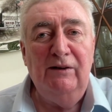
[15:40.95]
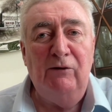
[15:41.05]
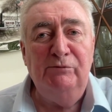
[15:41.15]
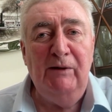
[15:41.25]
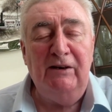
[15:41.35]
that
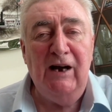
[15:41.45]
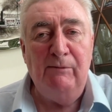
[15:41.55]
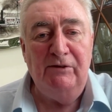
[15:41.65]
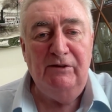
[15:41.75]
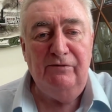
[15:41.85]
was my
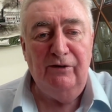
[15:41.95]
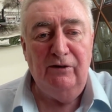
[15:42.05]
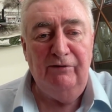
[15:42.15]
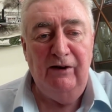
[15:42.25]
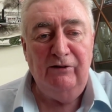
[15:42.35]
comment
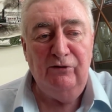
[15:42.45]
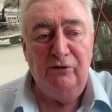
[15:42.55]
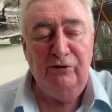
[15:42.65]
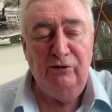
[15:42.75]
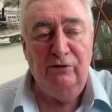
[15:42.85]
for Fintan
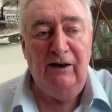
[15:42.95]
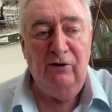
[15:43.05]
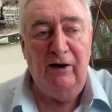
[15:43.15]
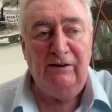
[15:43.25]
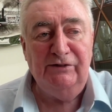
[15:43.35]
O'Toole. I
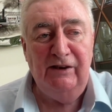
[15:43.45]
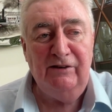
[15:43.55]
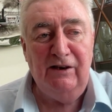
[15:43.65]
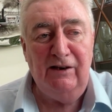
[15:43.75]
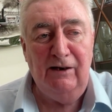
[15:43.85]
know I
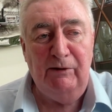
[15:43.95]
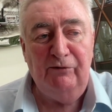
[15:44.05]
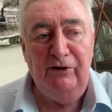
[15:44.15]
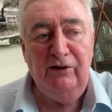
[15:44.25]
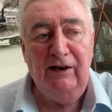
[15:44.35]
extended it a little bit
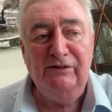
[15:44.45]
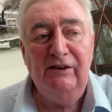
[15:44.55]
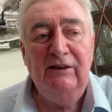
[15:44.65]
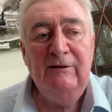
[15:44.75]
for you guys.